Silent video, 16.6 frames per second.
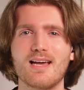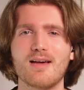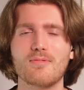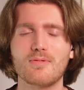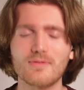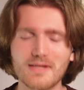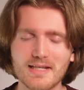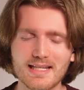
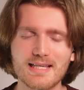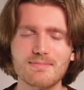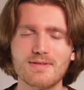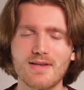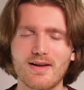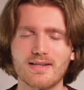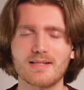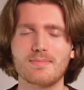But we're going to keep
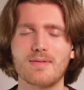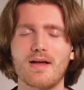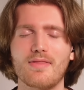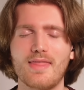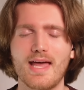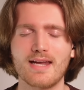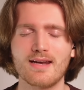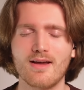talking
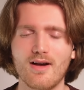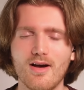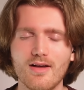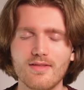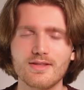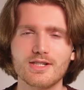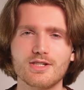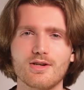about that
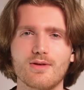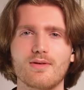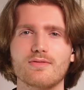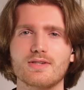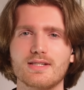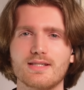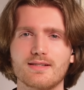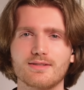on this show
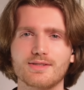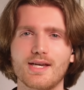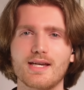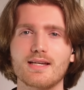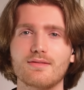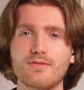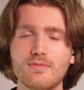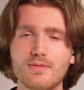every single day.
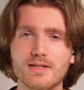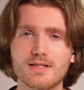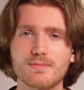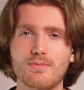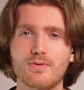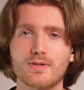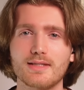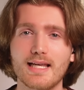And if you want to
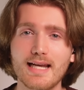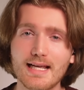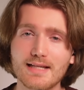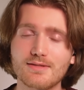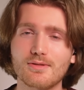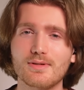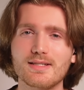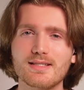support that,
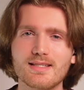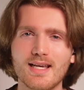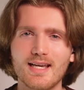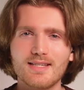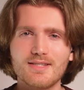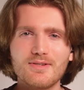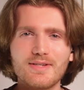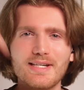as always,
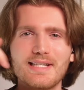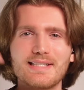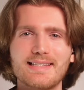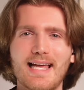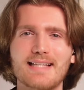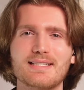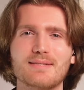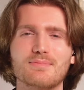you can hit
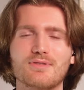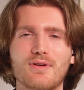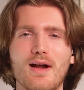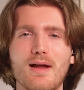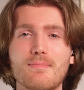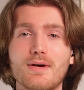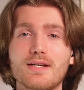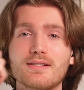that
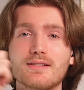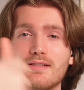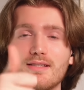subscribe button.